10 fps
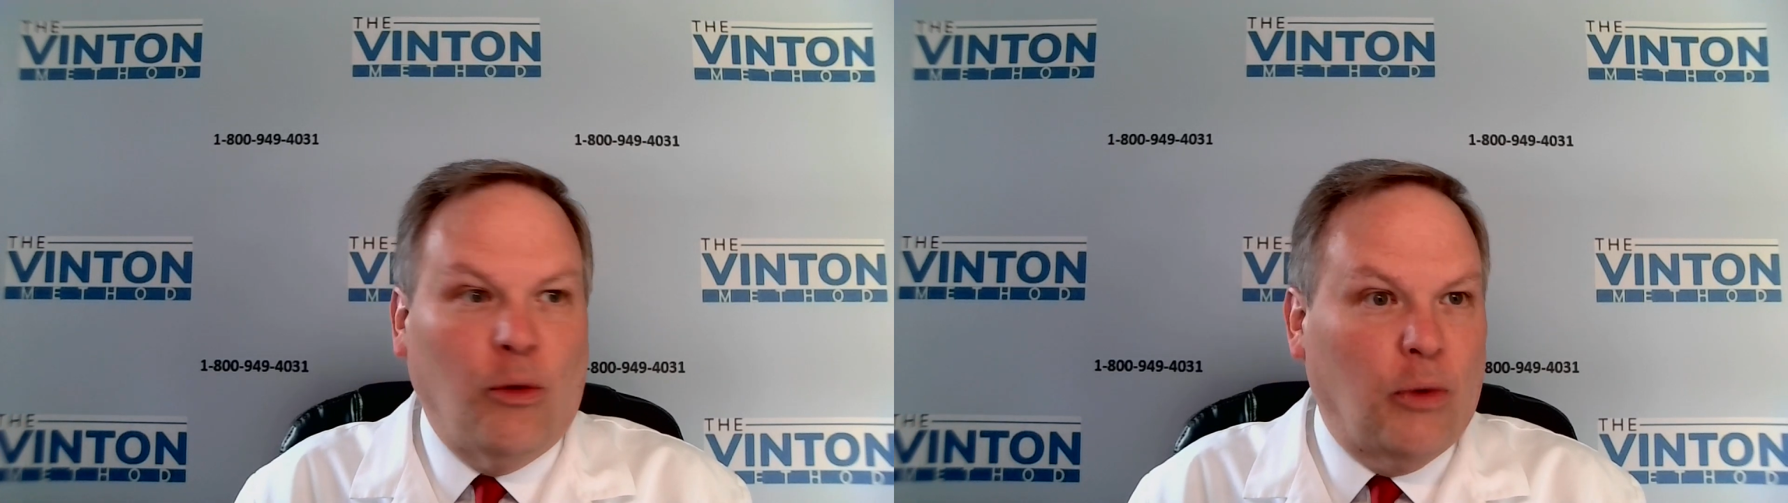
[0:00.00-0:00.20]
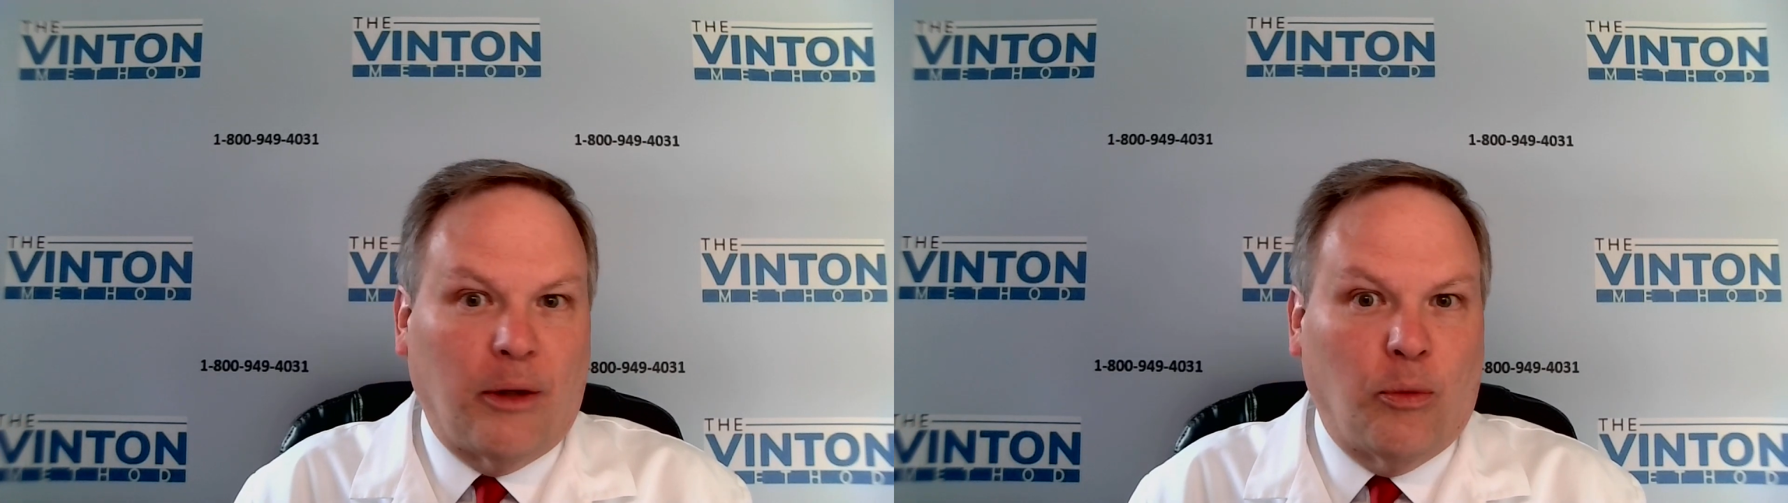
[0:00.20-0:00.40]

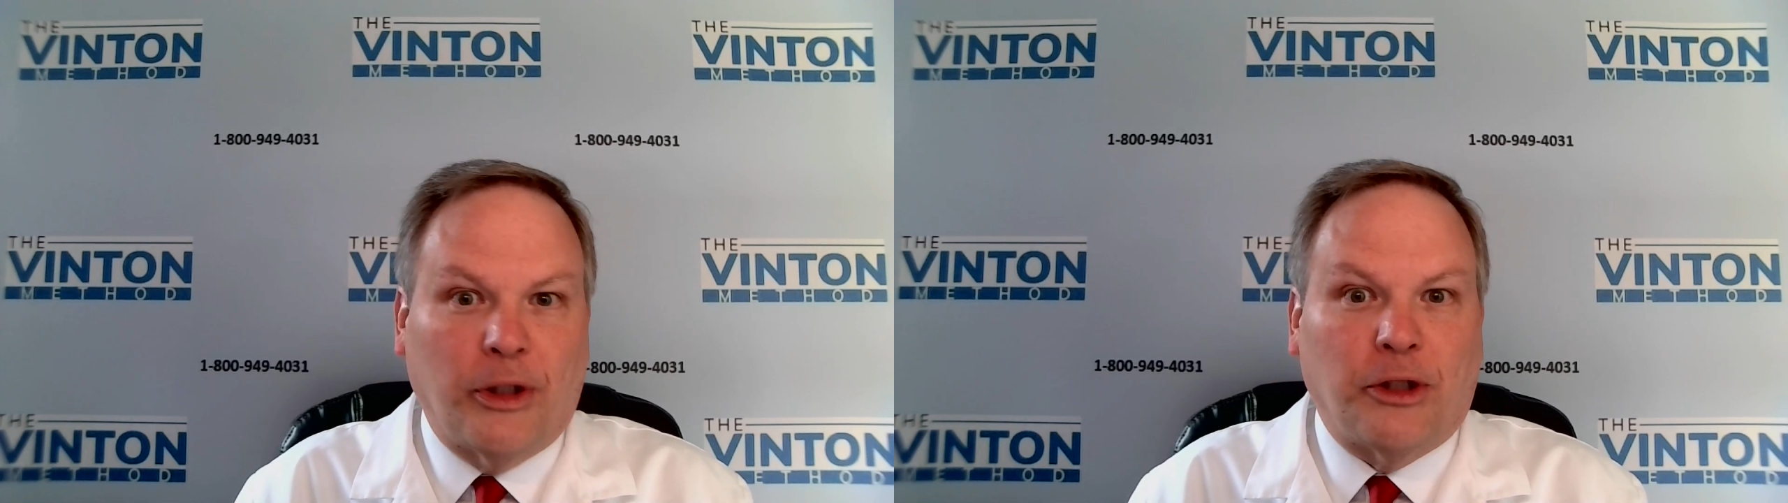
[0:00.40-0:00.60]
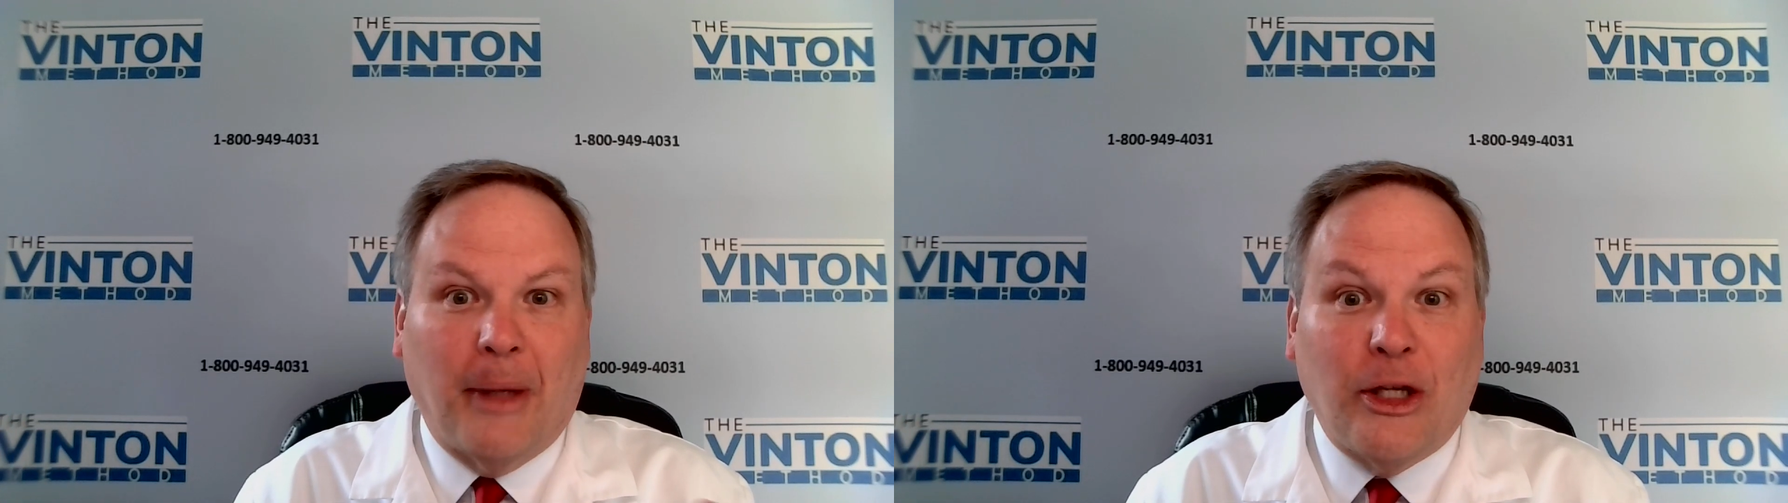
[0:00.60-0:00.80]

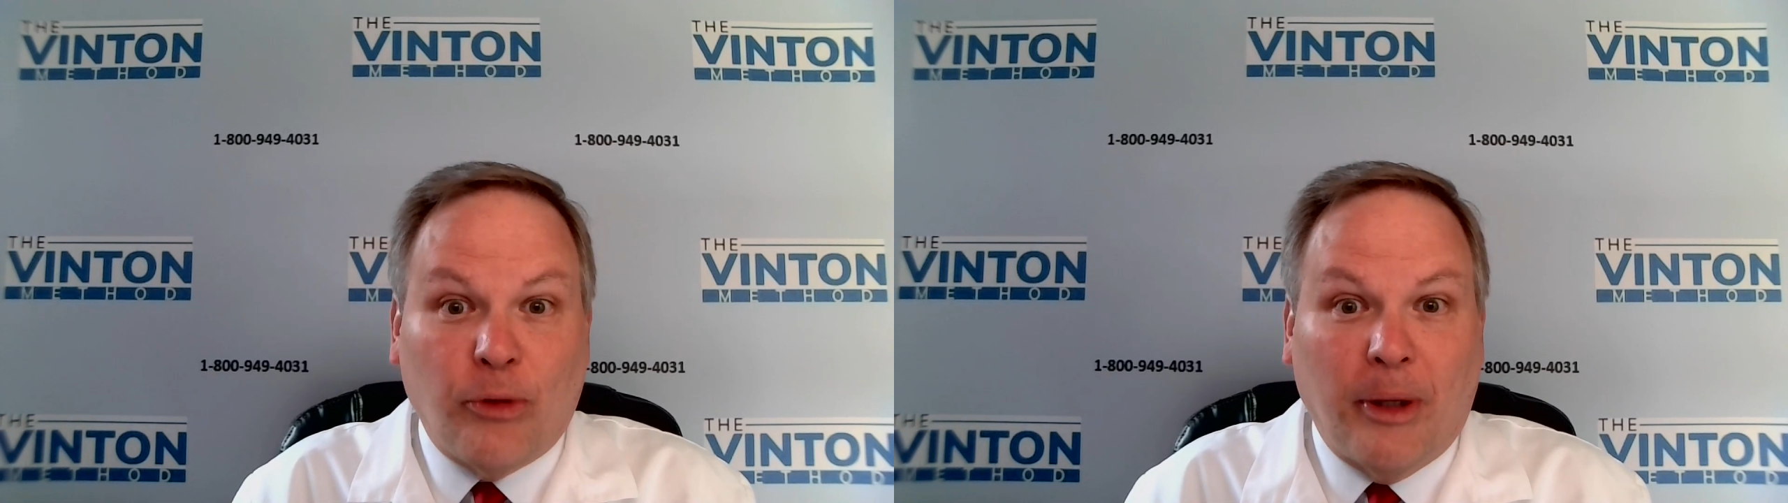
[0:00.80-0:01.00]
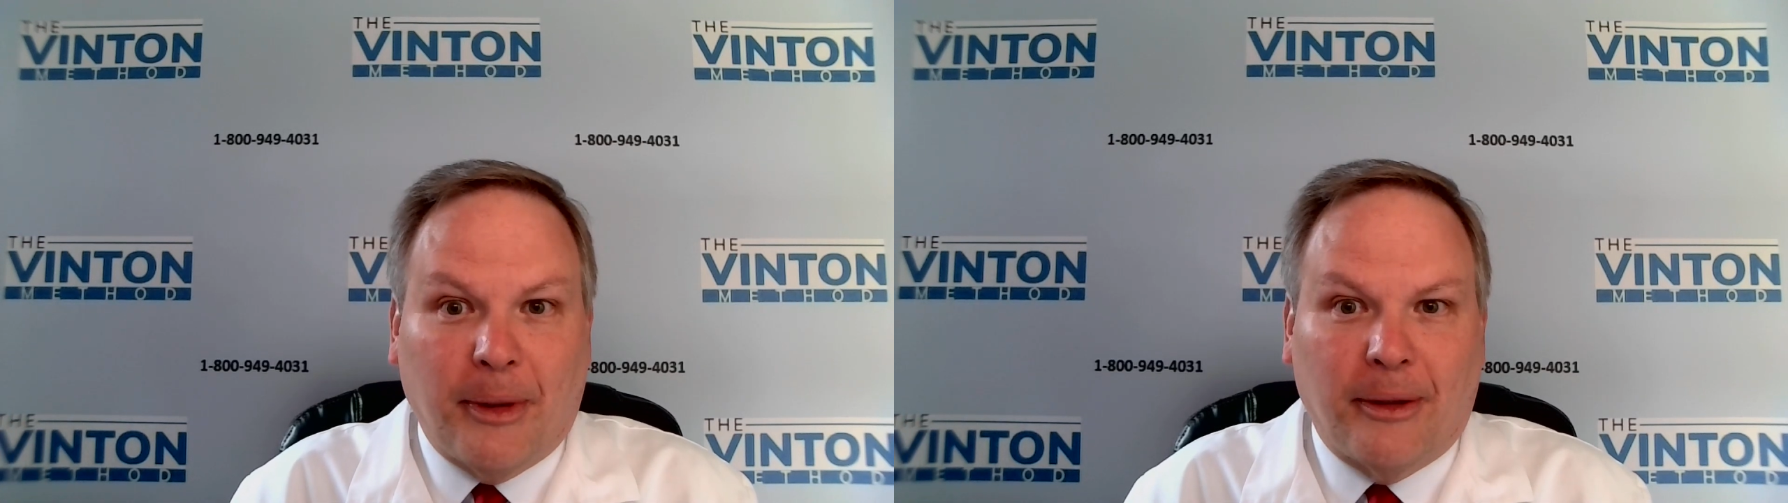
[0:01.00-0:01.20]
what's my
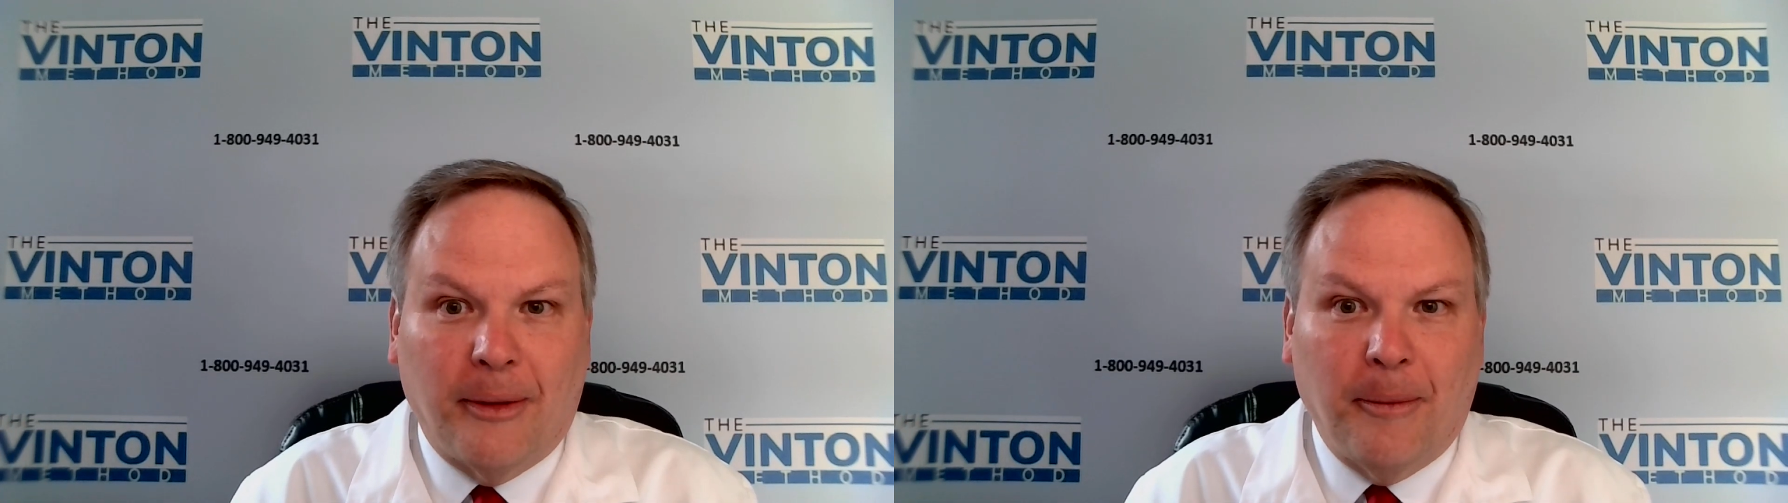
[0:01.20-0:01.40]
treatment?